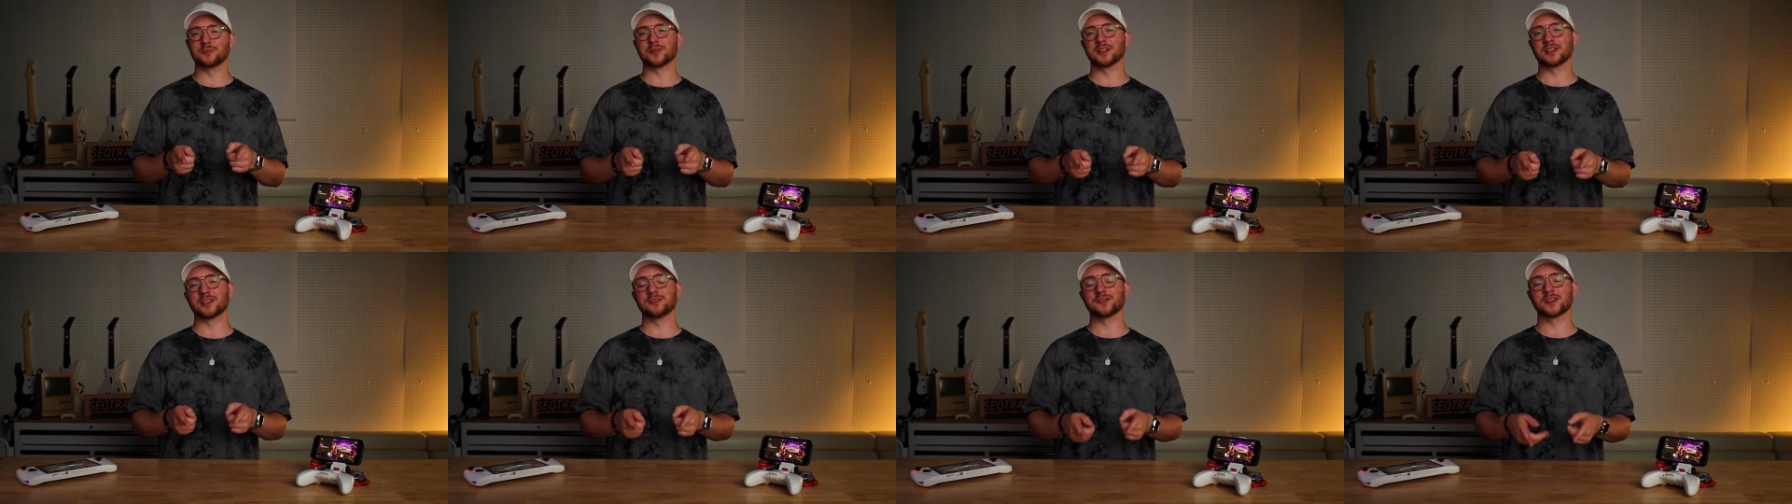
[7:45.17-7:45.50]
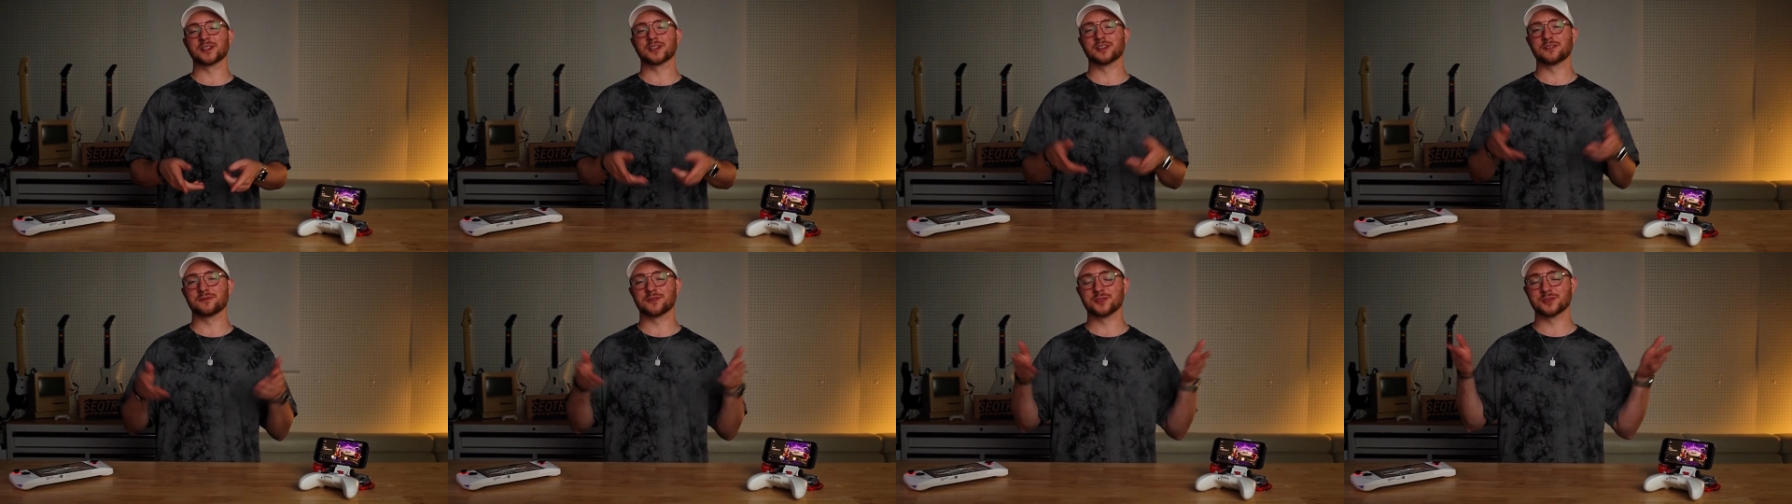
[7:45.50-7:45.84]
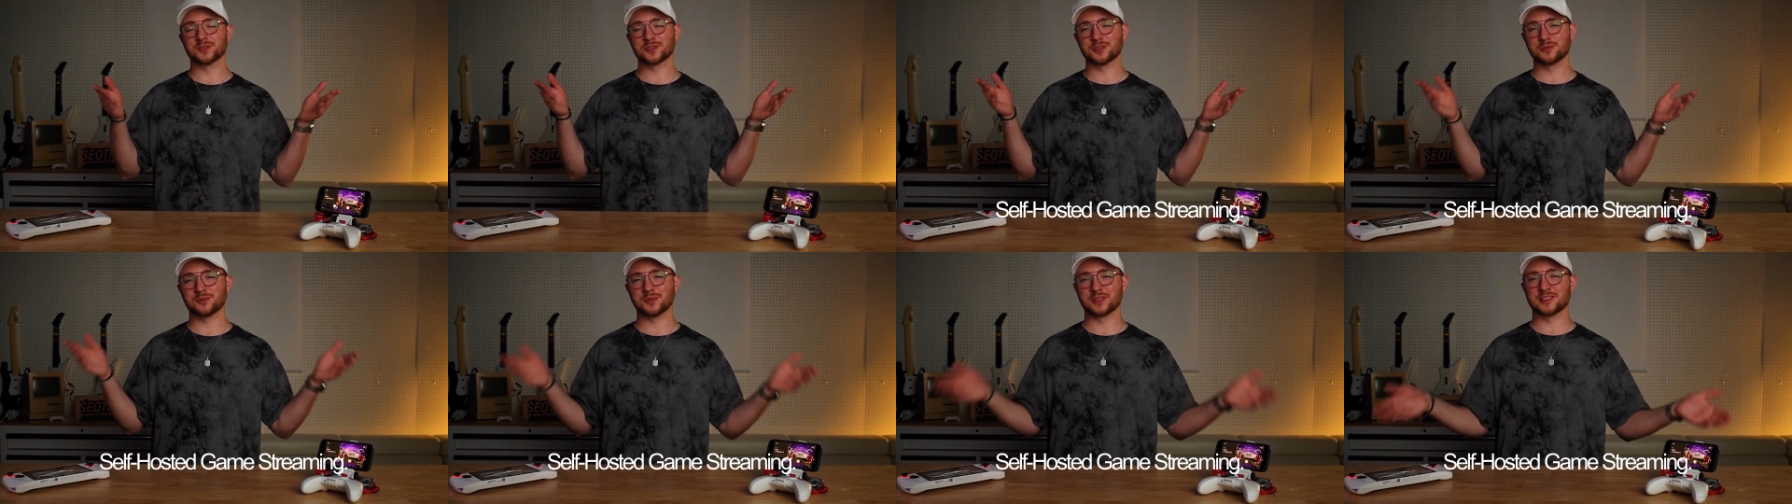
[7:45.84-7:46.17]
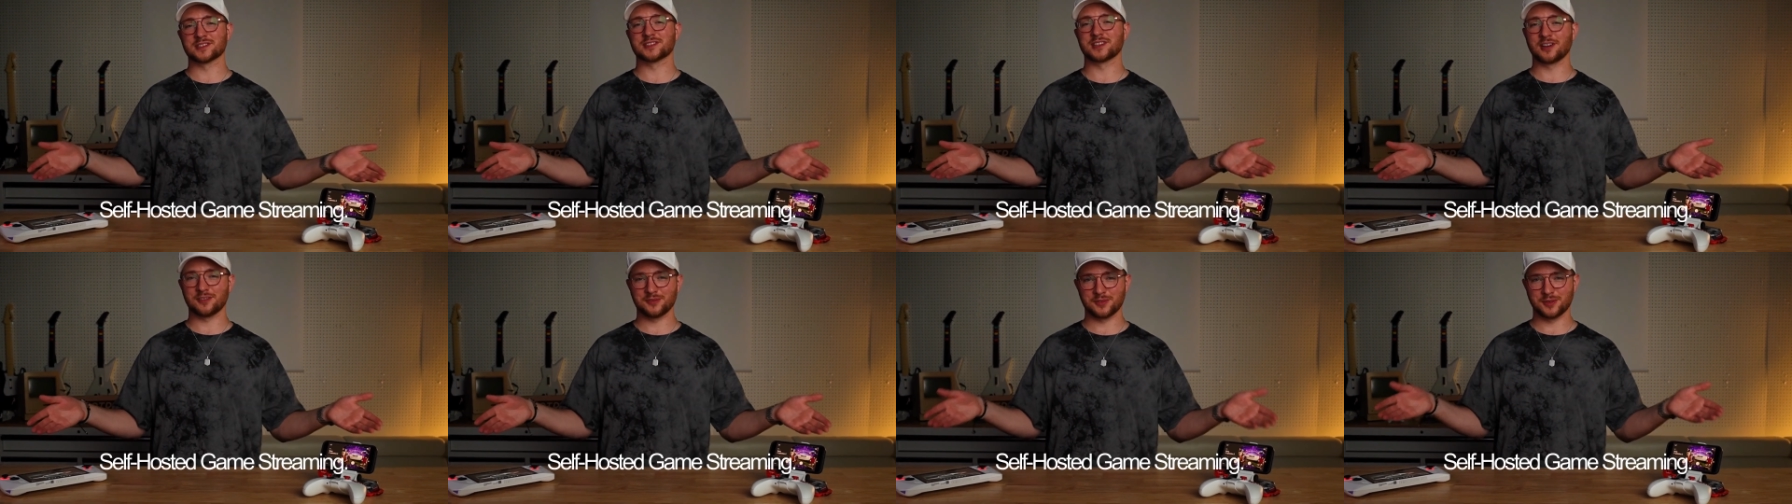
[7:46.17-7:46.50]
be living in the future with
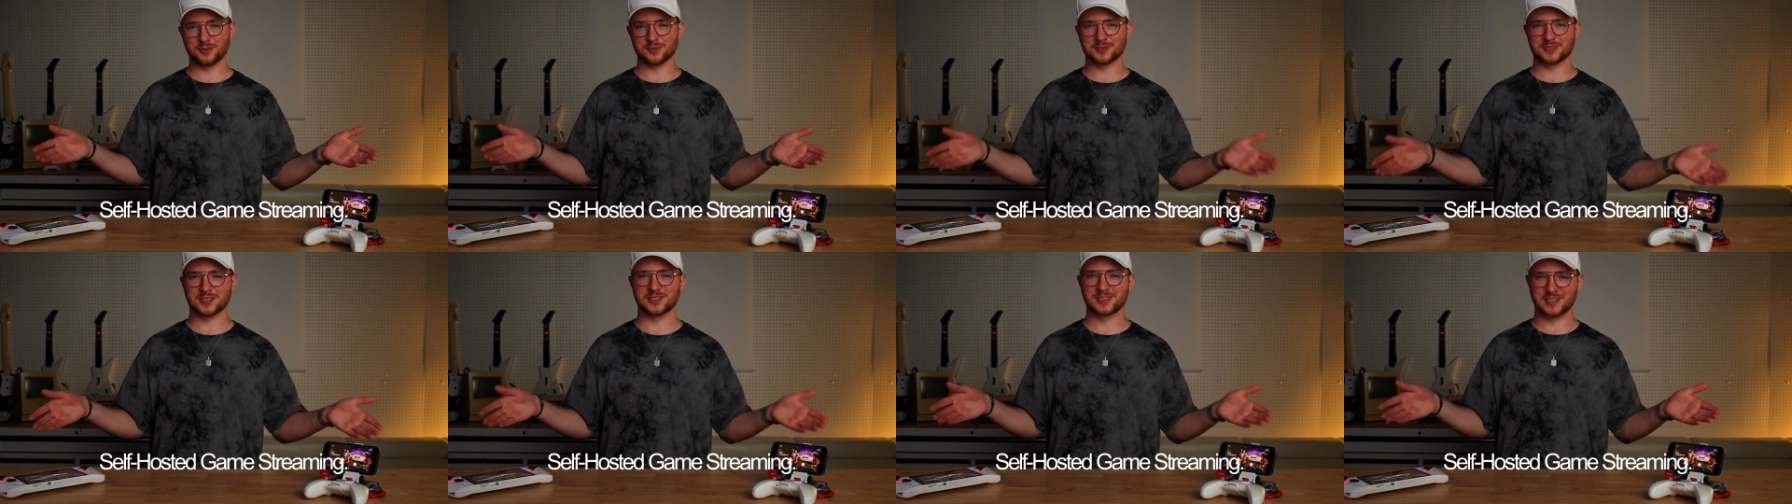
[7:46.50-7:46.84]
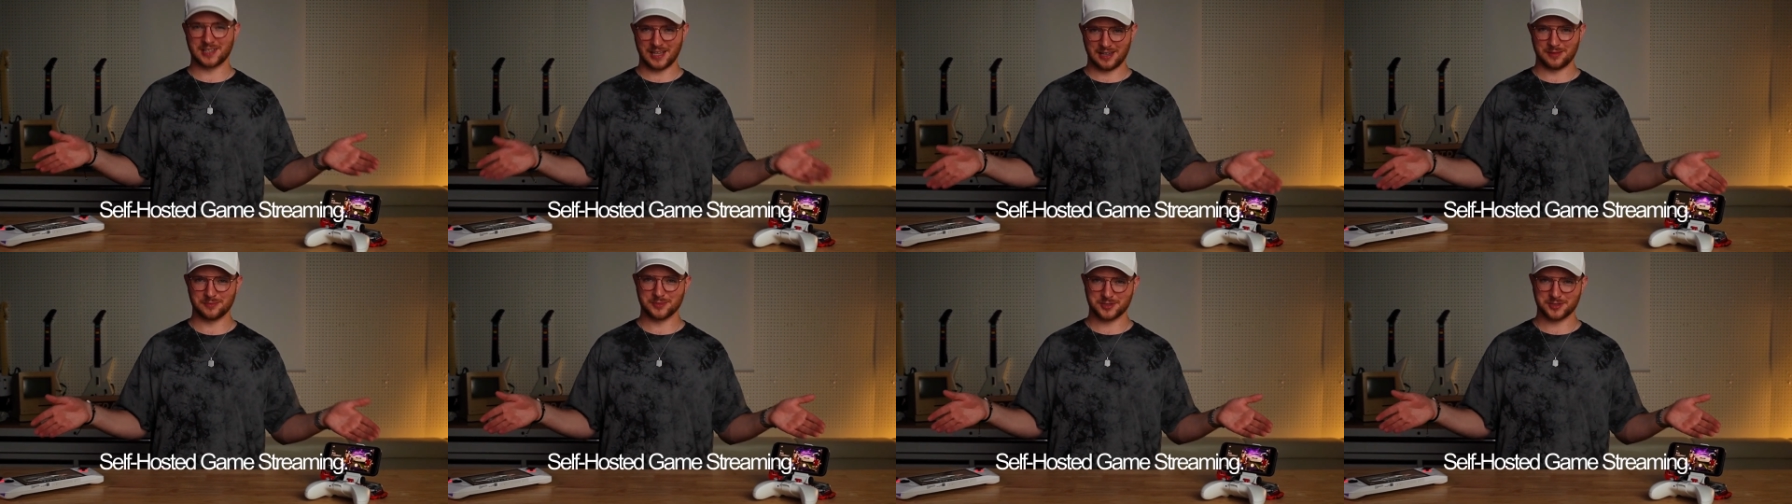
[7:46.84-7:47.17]
self hosted game